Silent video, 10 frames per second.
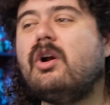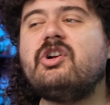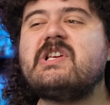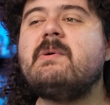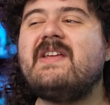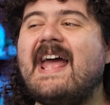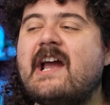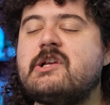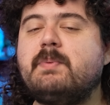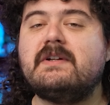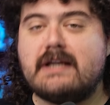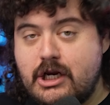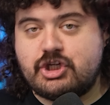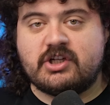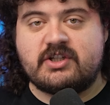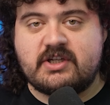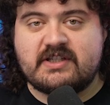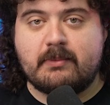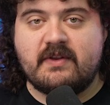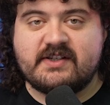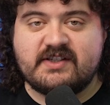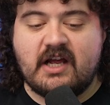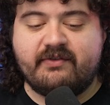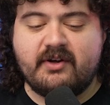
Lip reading: are some of the explanations to some of this stuff?